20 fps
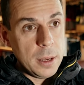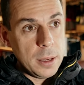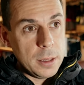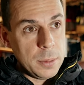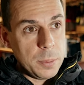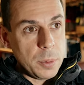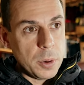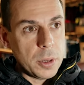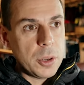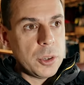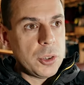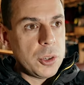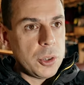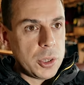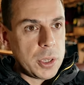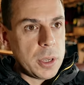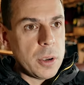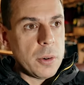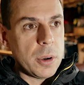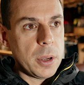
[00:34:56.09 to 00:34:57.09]
easy point, because you're
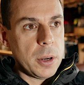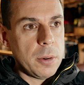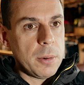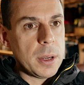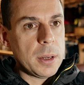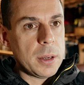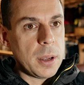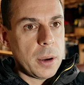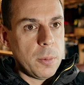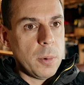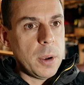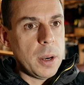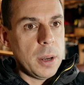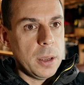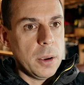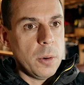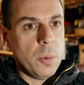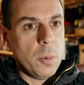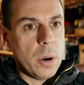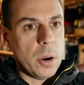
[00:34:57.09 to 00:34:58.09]
still going to end up
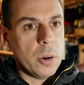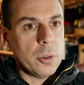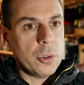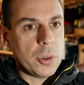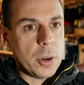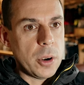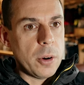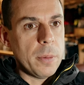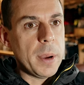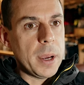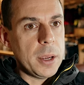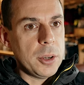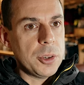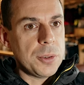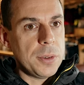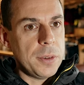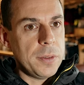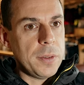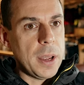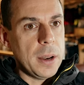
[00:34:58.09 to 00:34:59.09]
winning a World Trail
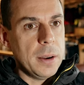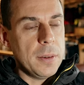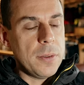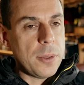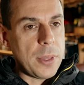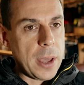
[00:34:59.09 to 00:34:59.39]
major event.